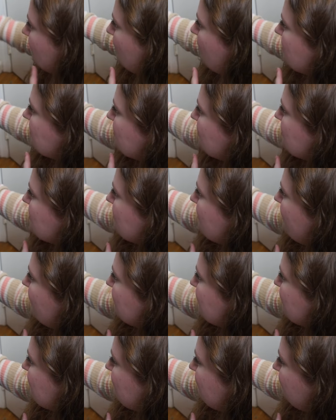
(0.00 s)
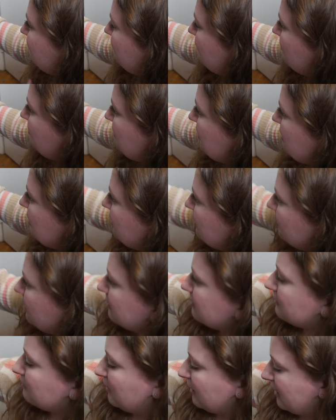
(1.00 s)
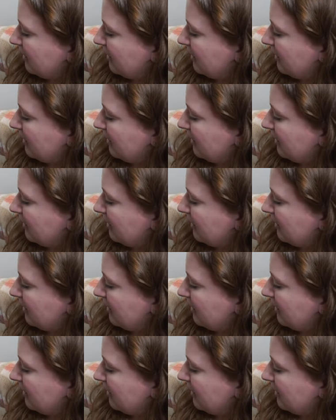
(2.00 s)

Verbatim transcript: it also is less for up here and then my